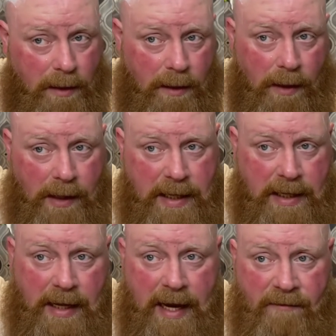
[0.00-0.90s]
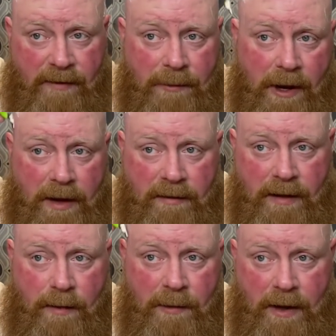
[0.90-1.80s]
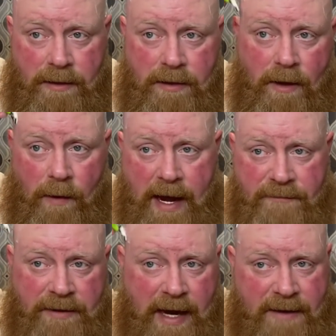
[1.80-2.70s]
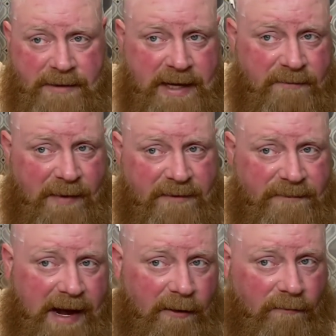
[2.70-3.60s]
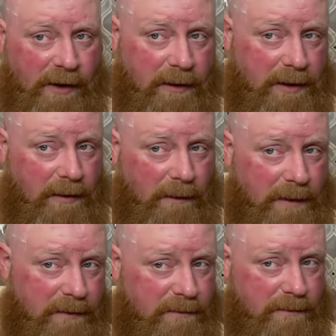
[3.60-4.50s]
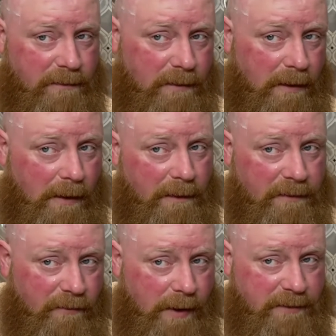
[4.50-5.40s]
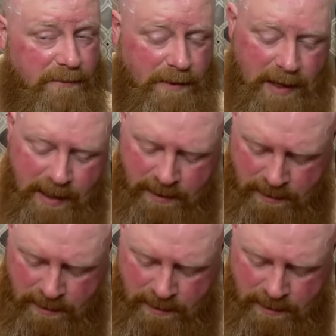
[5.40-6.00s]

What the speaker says: again, guys, I'm not, I haven't given my final verdict on this razor yet.